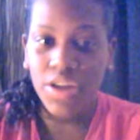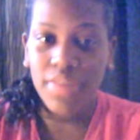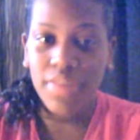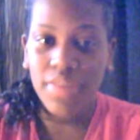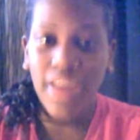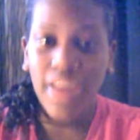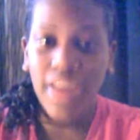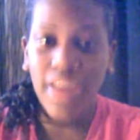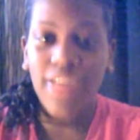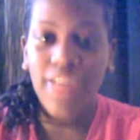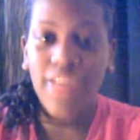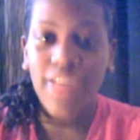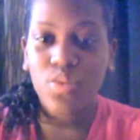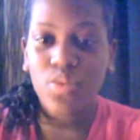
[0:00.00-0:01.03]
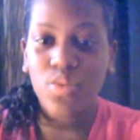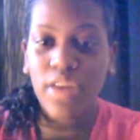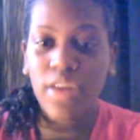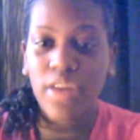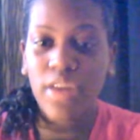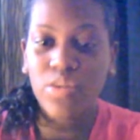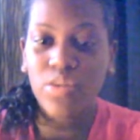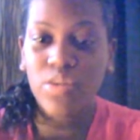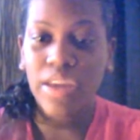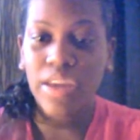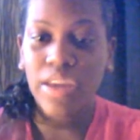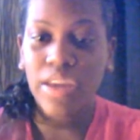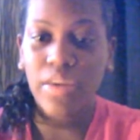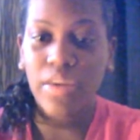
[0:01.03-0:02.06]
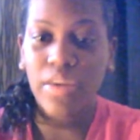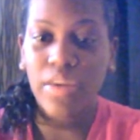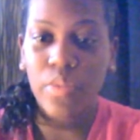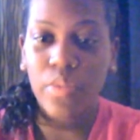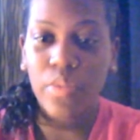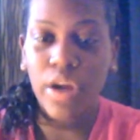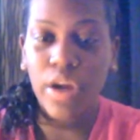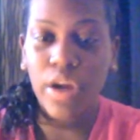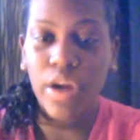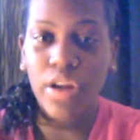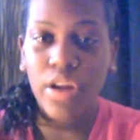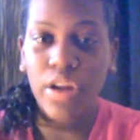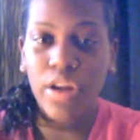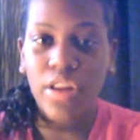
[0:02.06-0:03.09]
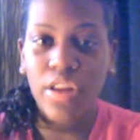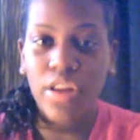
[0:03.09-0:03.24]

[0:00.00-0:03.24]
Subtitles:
Like, that's really what the